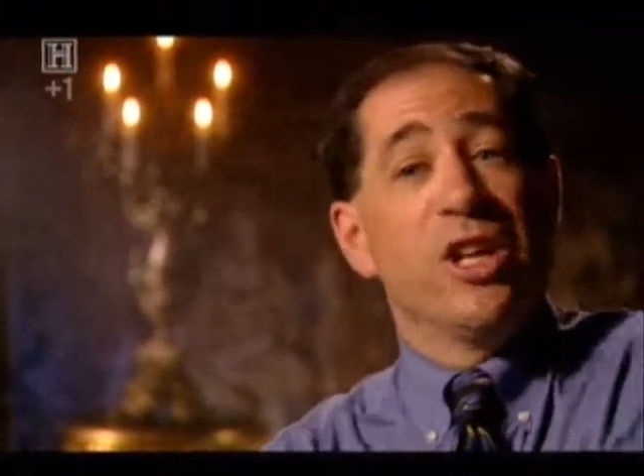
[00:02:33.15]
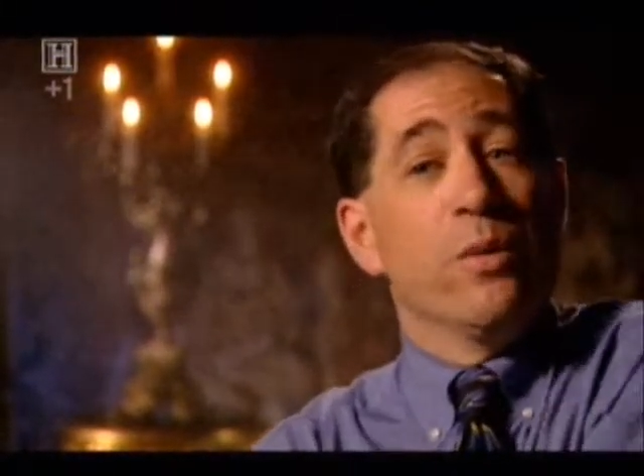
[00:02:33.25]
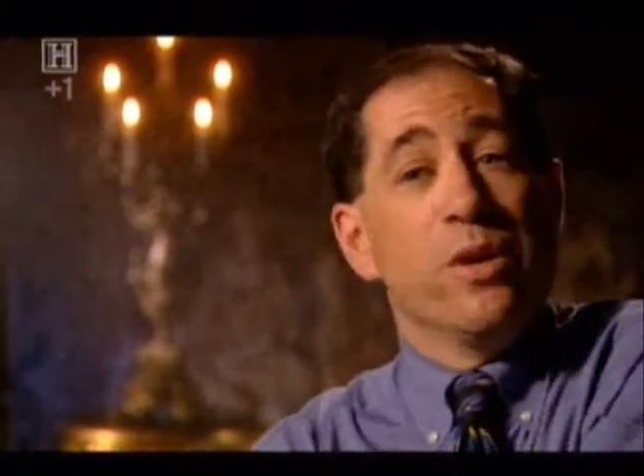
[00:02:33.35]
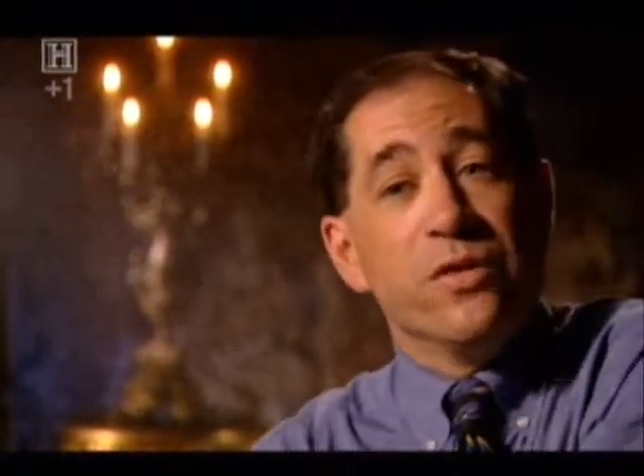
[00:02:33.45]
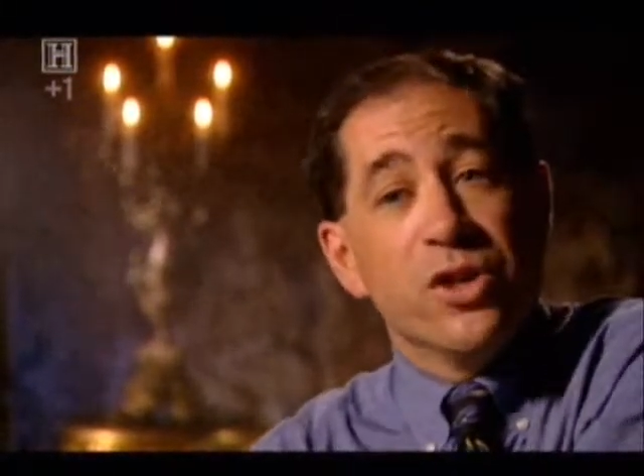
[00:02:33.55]
it
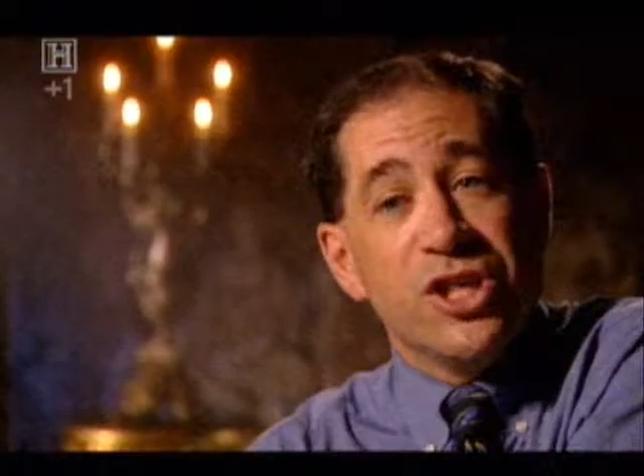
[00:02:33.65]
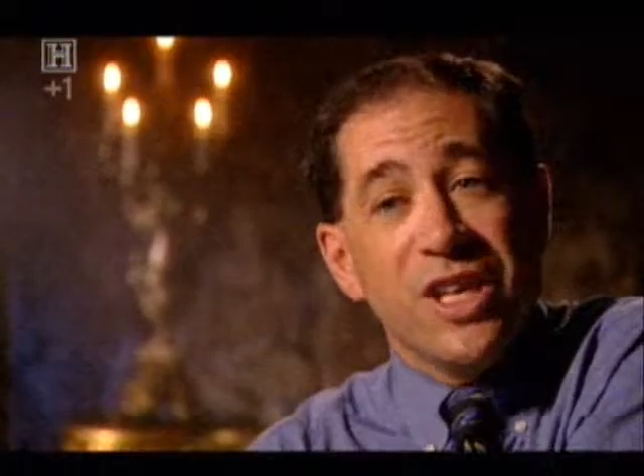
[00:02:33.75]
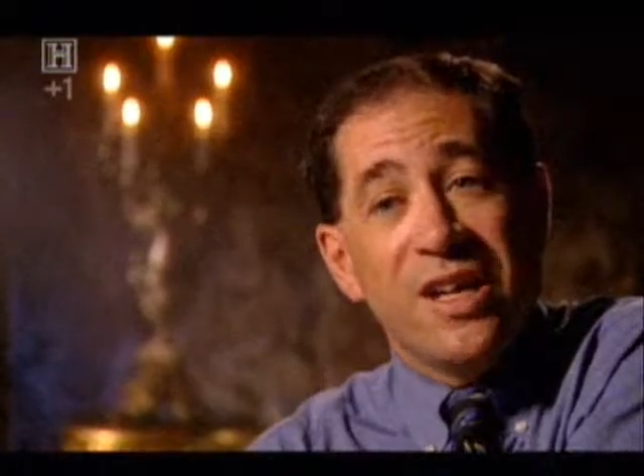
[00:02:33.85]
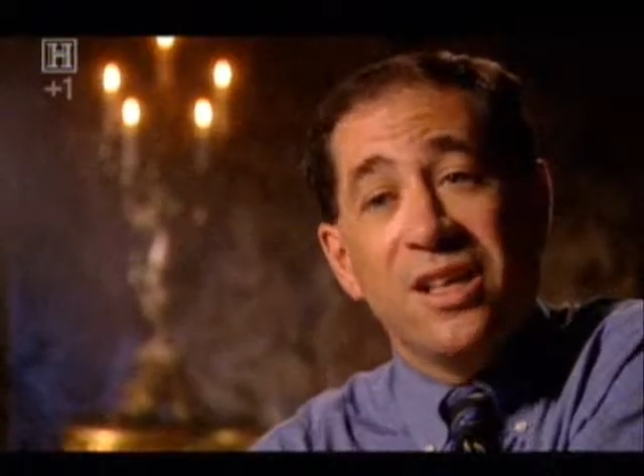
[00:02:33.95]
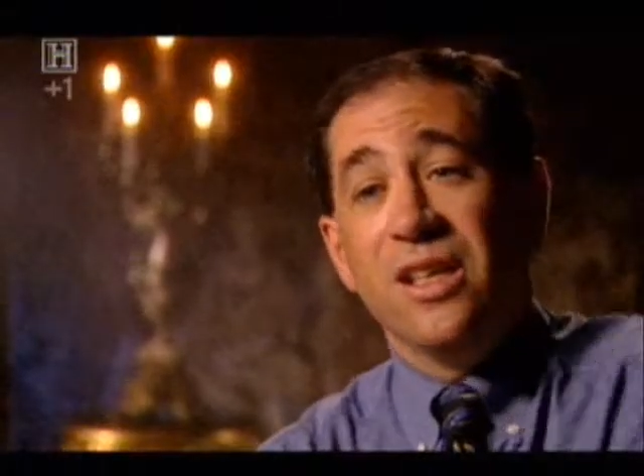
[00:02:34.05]
got rid of
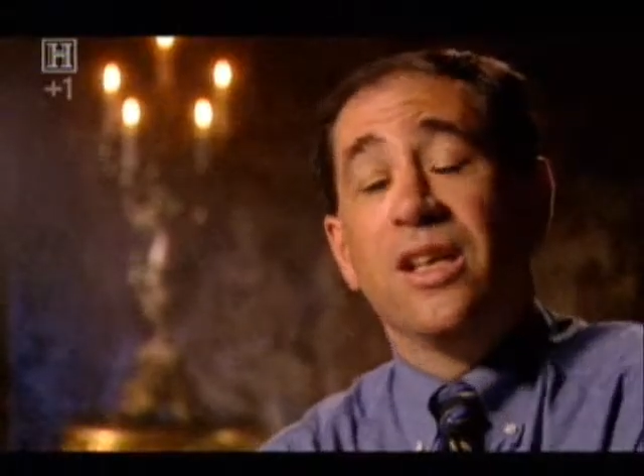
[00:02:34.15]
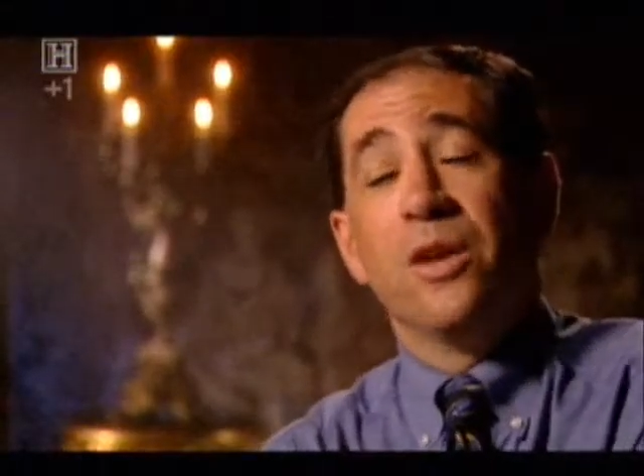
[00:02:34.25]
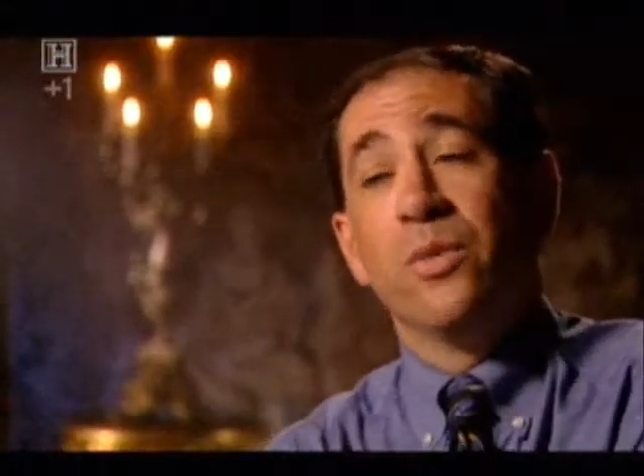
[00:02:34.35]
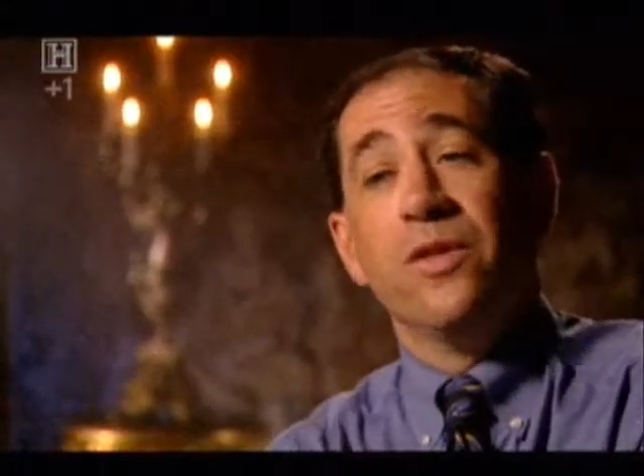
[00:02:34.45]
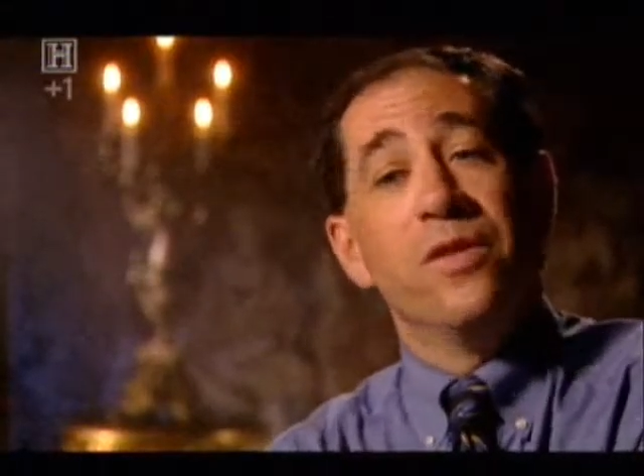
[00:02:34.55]
Christianity, it
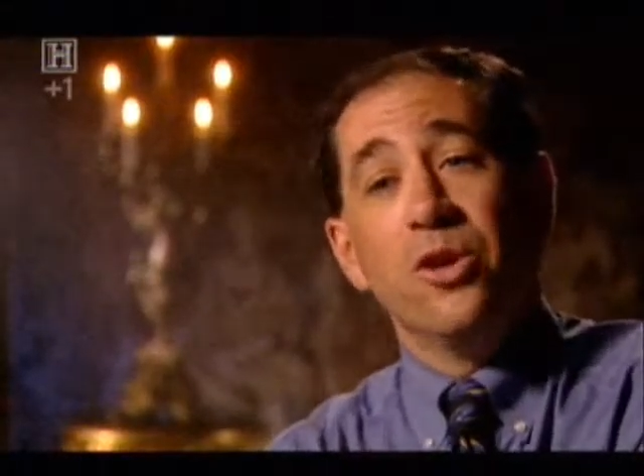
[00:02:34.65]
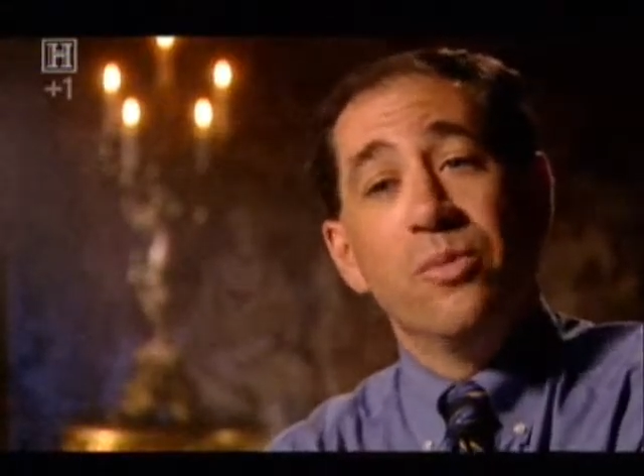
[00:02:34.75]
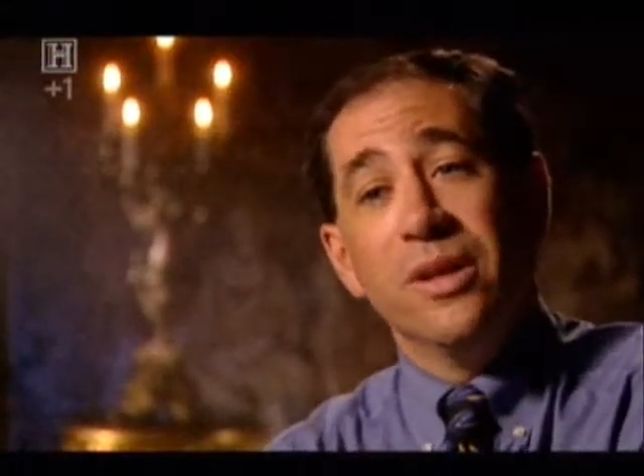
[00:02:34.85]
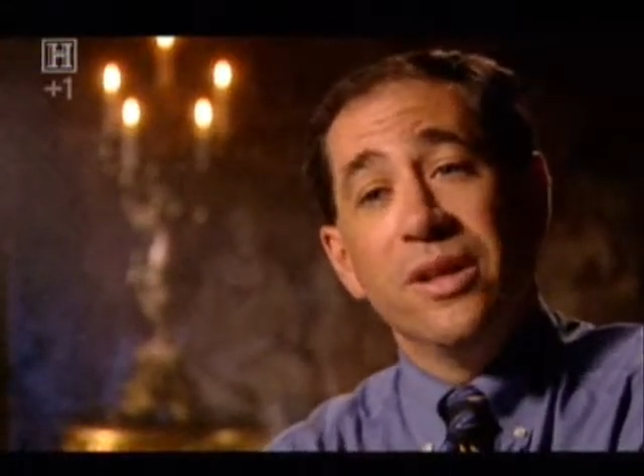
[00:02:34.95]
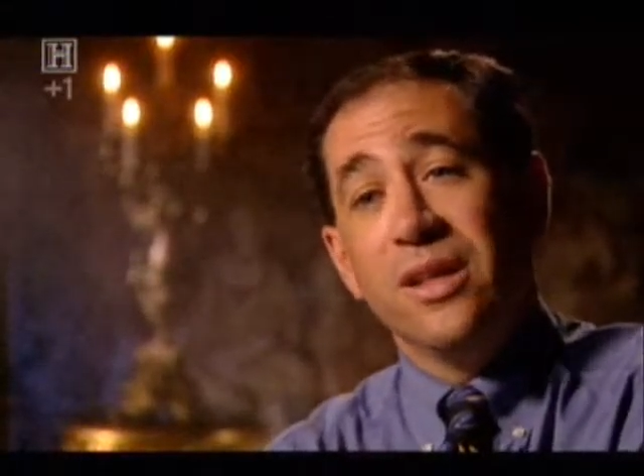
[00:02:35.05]
got rid of the
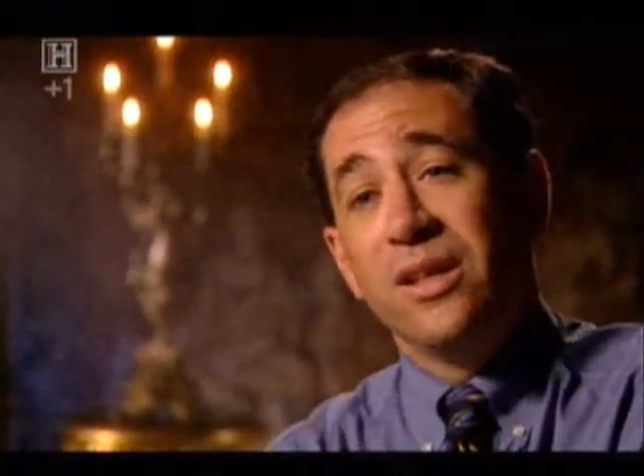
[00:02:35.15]
nobility,